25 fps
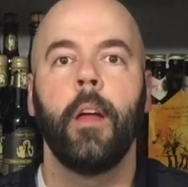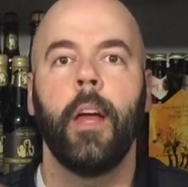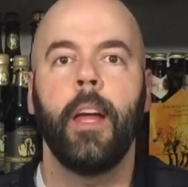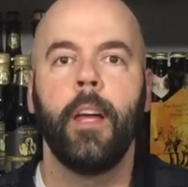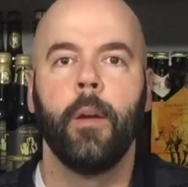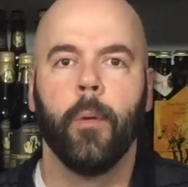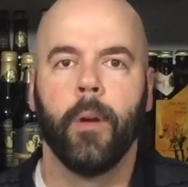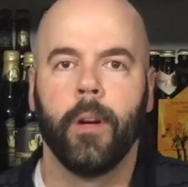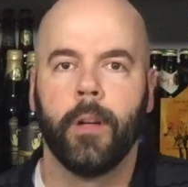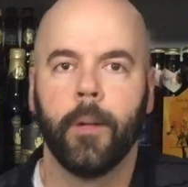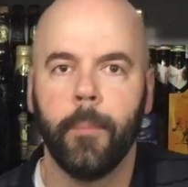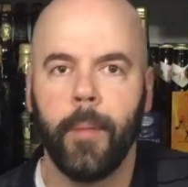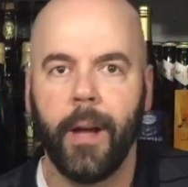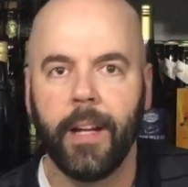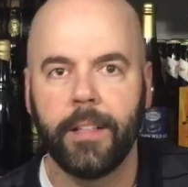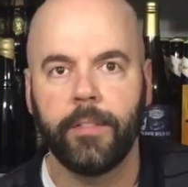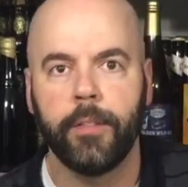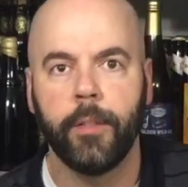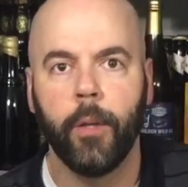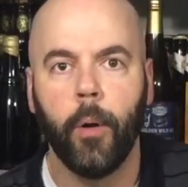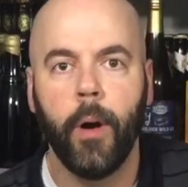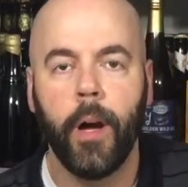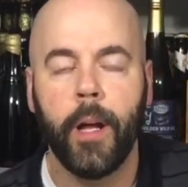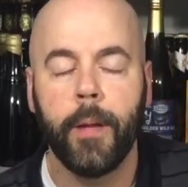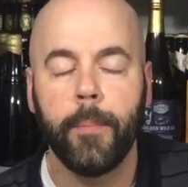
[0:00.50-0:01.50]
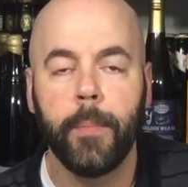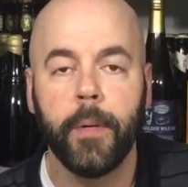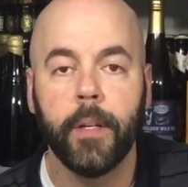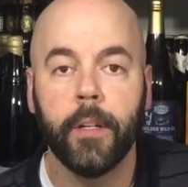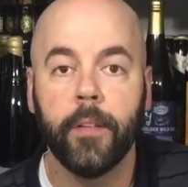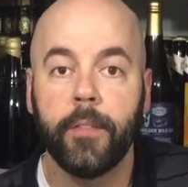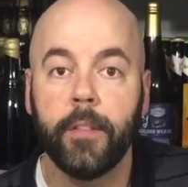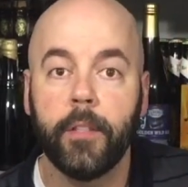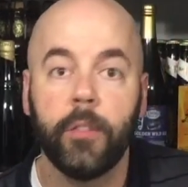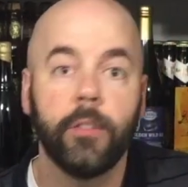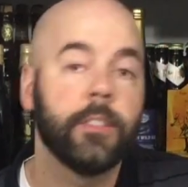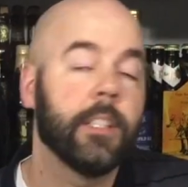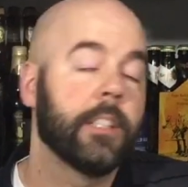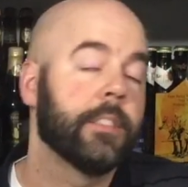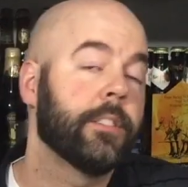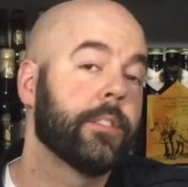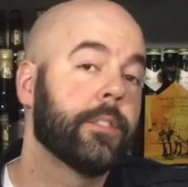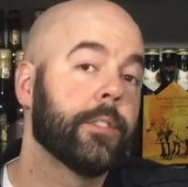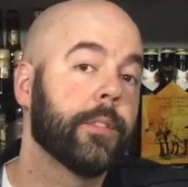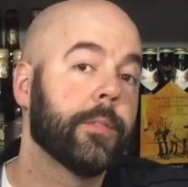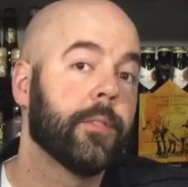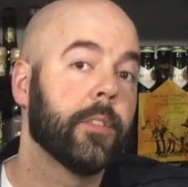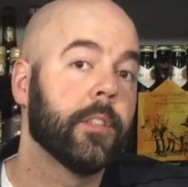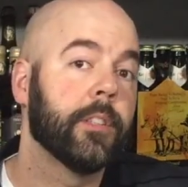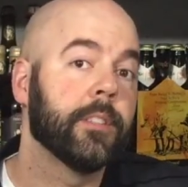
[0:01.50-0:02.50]
Hey, welcome back to No Hype Beer Reviews. Unless
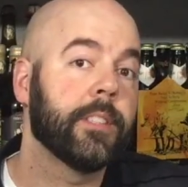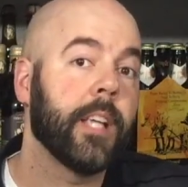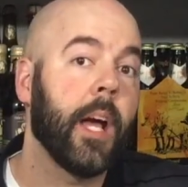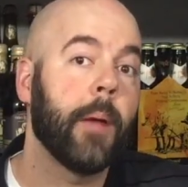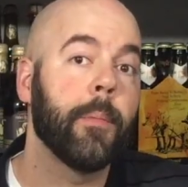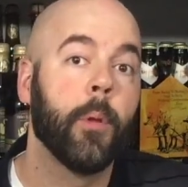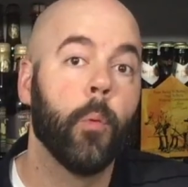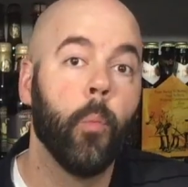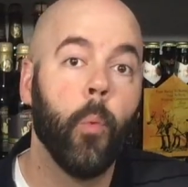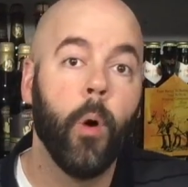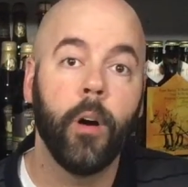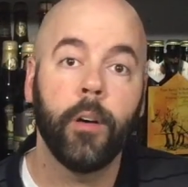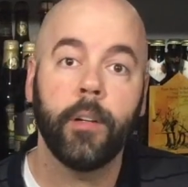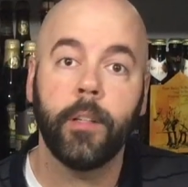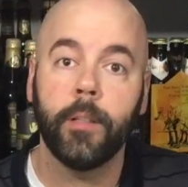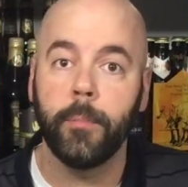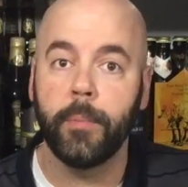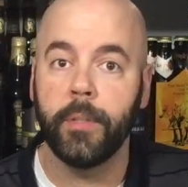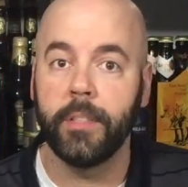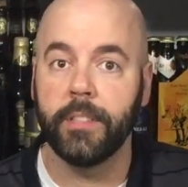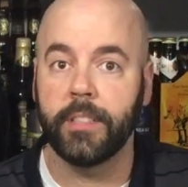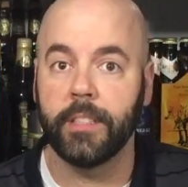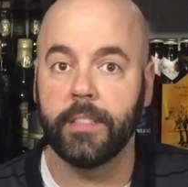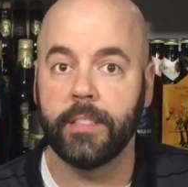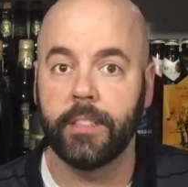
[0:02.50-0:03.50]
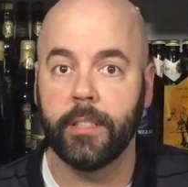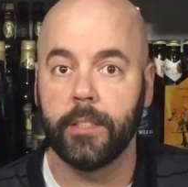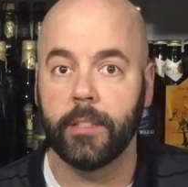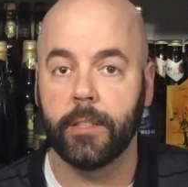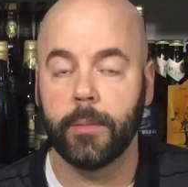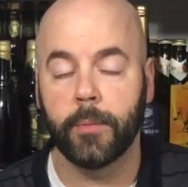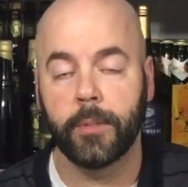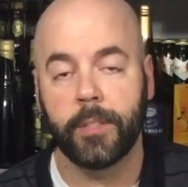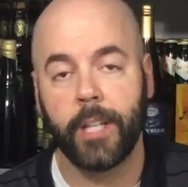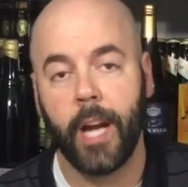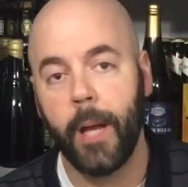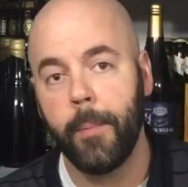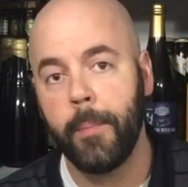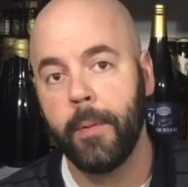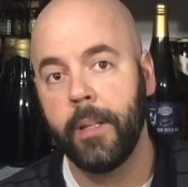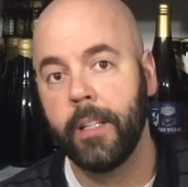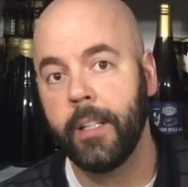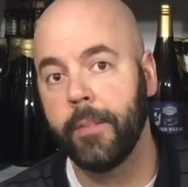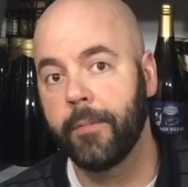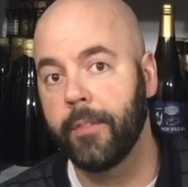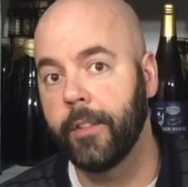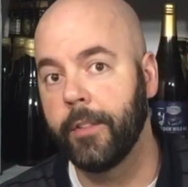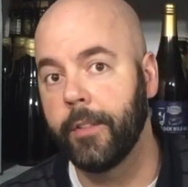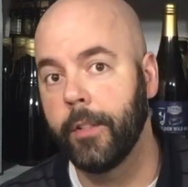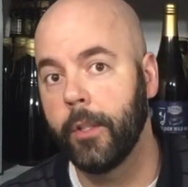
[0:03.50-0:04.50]
it's your first time, then welcome. Please consider subscribing.
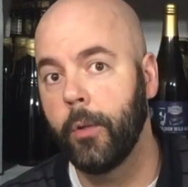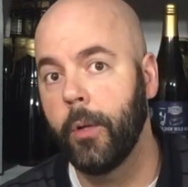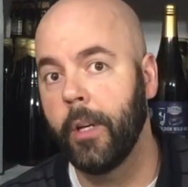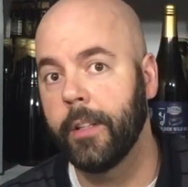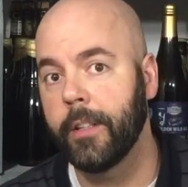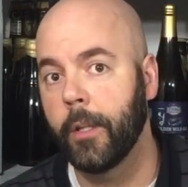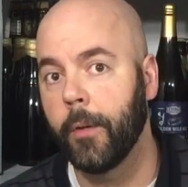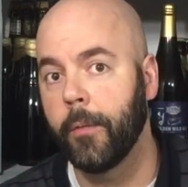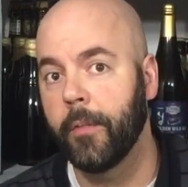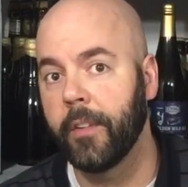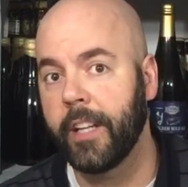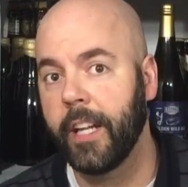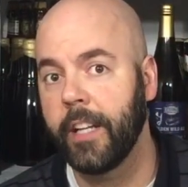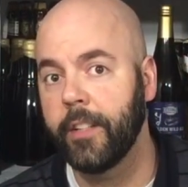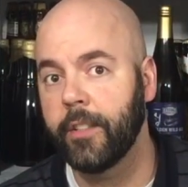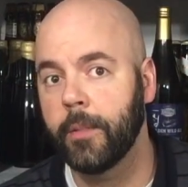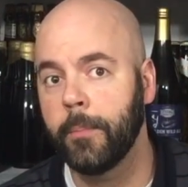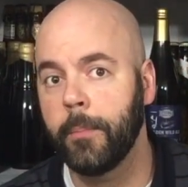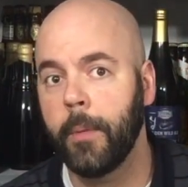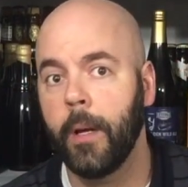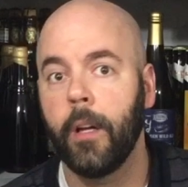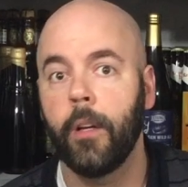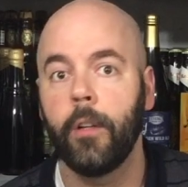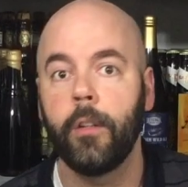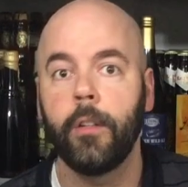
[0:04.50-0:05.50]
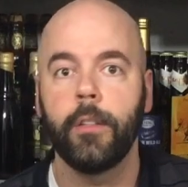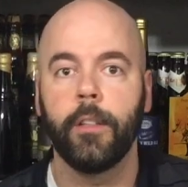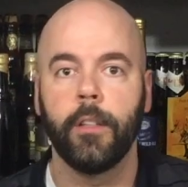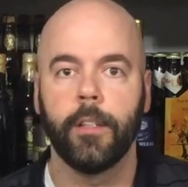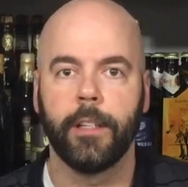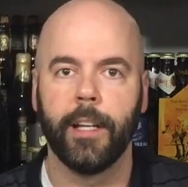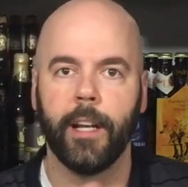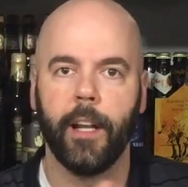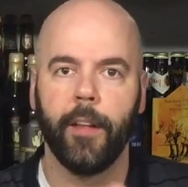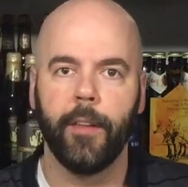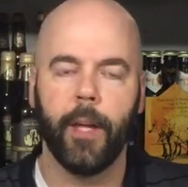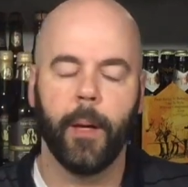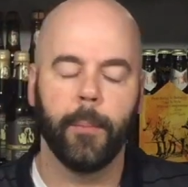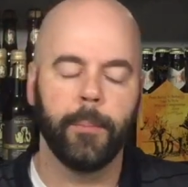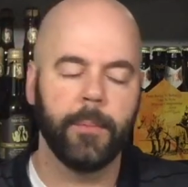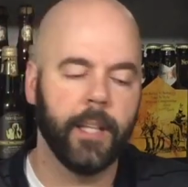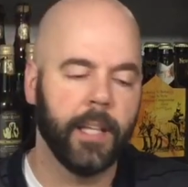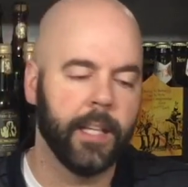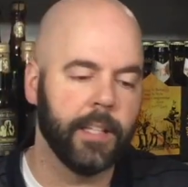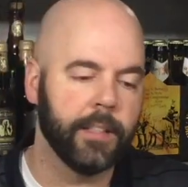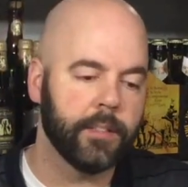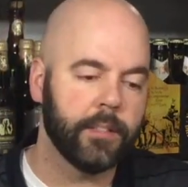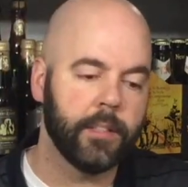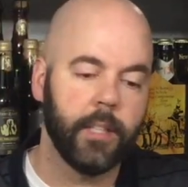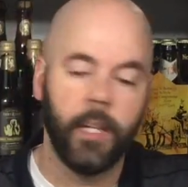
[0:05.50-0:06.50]
If you do, hit the notification bell. You'll get all the
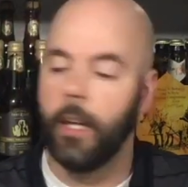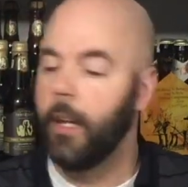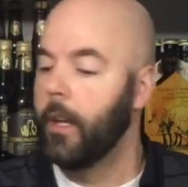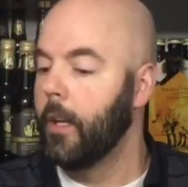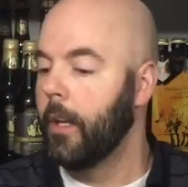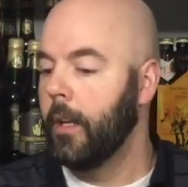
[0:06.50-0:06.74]
updates.